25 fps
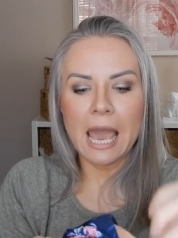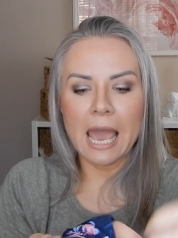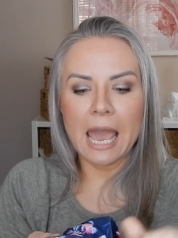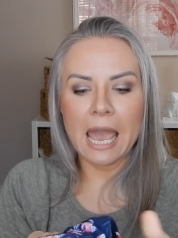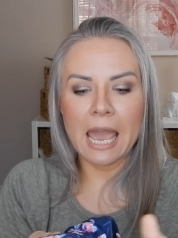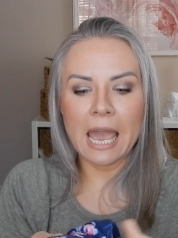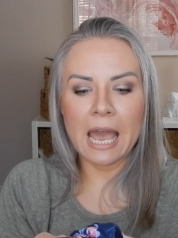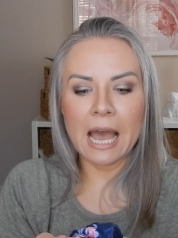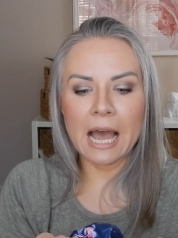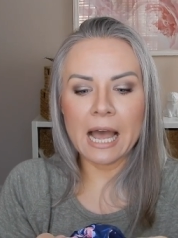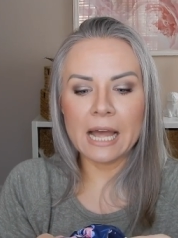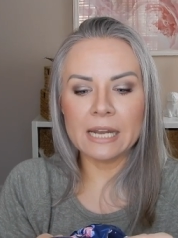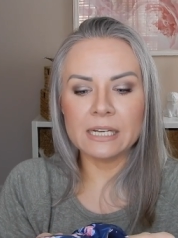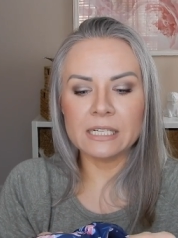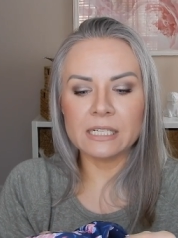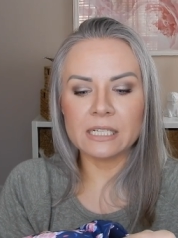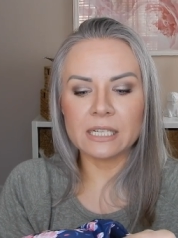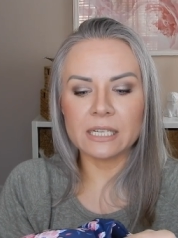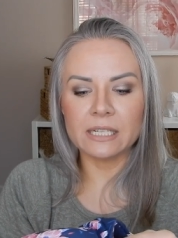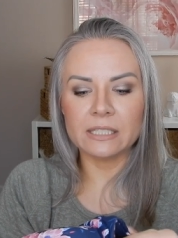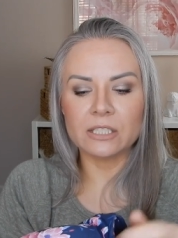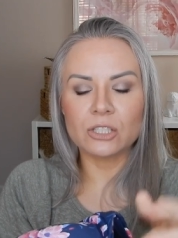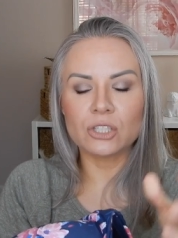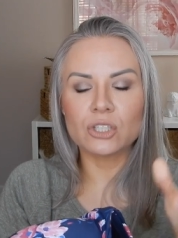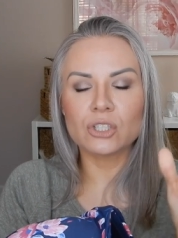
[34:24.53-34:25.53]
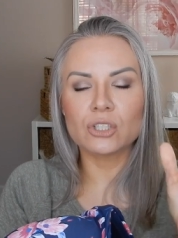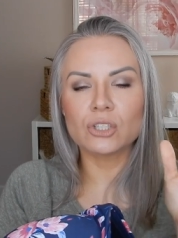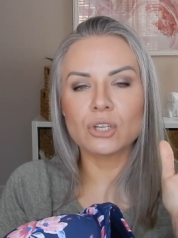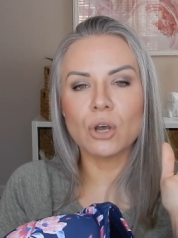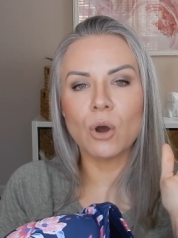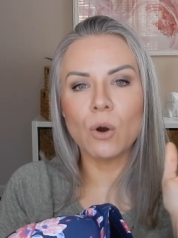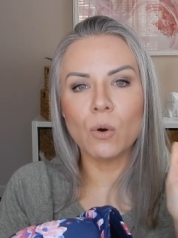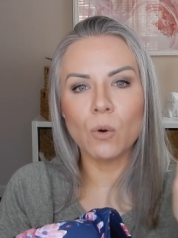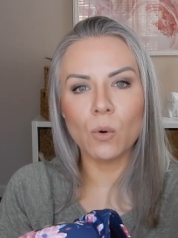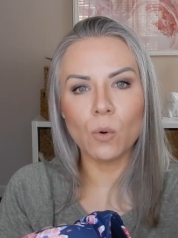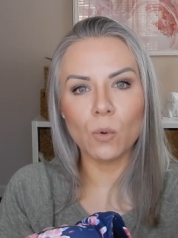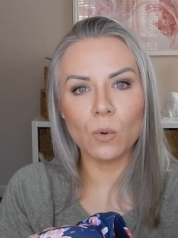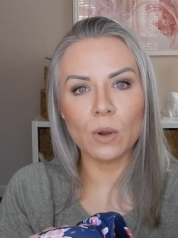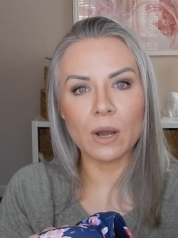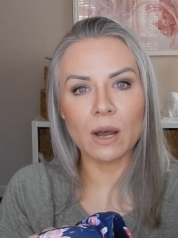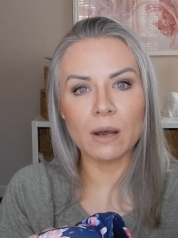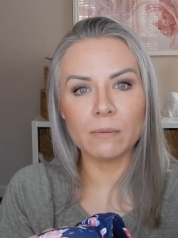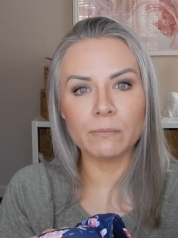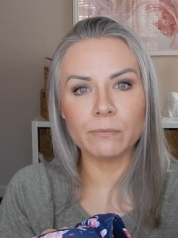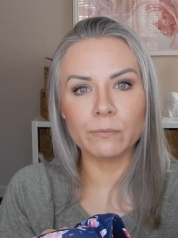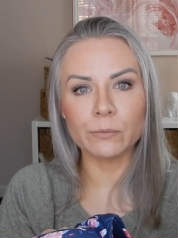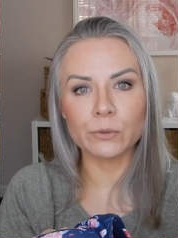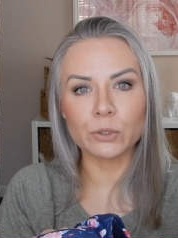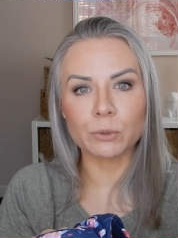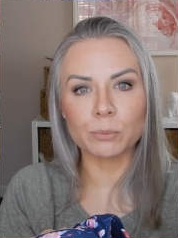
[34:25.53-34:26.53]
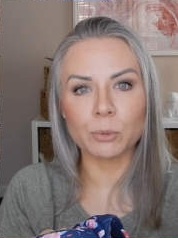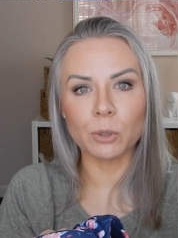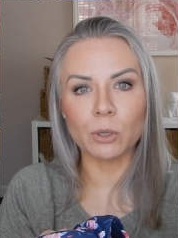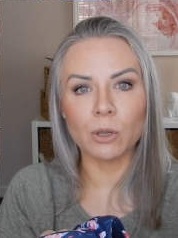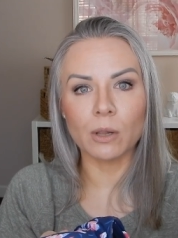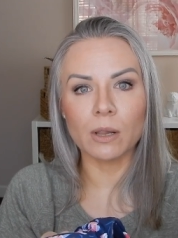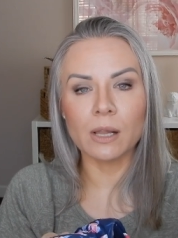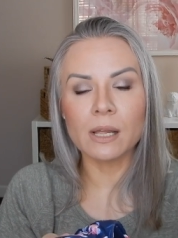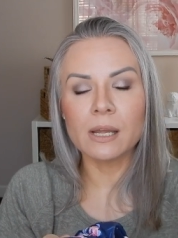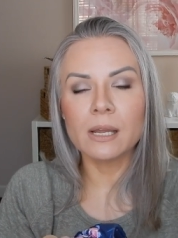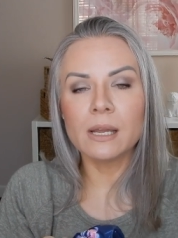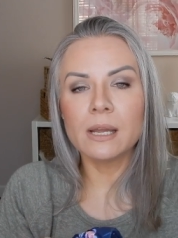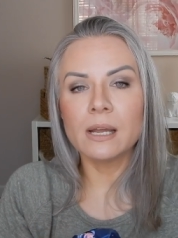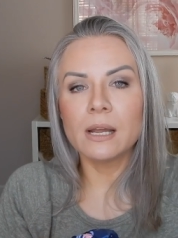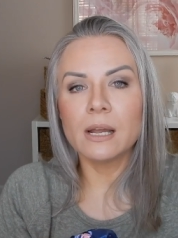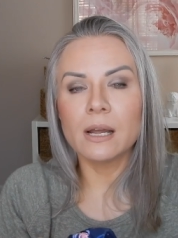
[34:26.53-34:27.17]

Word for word: And it's so comfortable